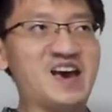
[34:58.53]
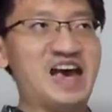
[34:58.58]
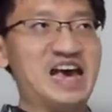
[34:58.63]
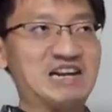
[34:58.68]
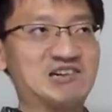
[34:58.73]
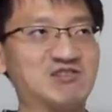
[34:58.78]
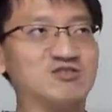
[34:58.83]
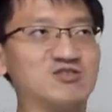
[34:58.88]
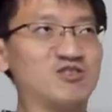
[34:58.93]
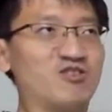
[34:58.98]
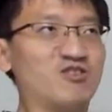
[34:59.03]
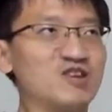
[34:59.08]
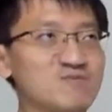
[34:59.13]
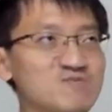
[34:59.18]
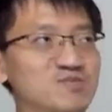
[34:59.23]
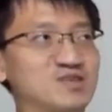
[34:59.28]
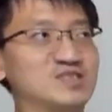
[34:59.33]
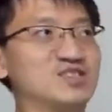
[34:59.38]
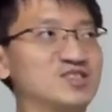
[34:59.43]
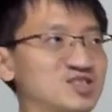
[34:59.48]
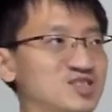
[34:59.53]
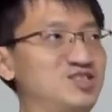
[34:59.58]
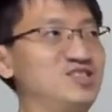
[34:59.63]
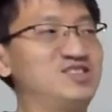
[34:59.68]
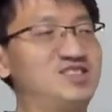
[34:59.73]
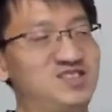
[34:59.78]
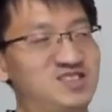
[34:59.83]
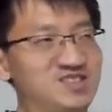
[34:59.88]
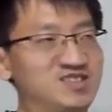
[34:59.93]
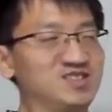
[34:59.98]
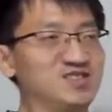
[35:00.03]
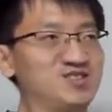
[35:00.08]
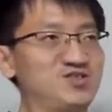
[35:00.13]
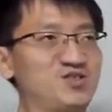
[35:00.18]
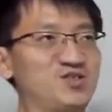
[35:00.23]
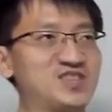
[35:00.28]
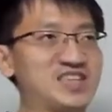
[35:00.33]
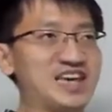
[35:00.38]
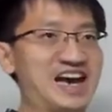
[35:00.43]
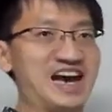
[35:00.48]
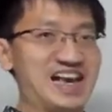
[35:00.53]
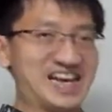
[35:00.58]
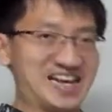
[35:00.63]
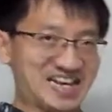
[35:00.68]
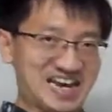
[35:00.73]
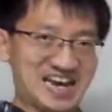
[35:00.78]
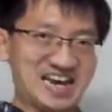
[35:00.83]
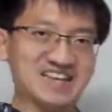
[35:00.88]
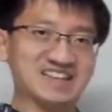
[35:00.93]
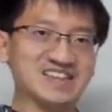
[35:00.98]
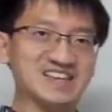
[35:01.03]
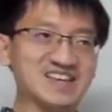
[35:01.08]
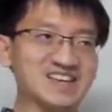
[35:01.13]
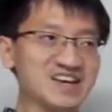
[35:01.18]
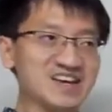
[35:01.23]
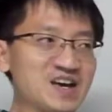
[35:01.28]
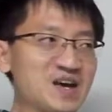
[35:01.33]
equatorial position so that I can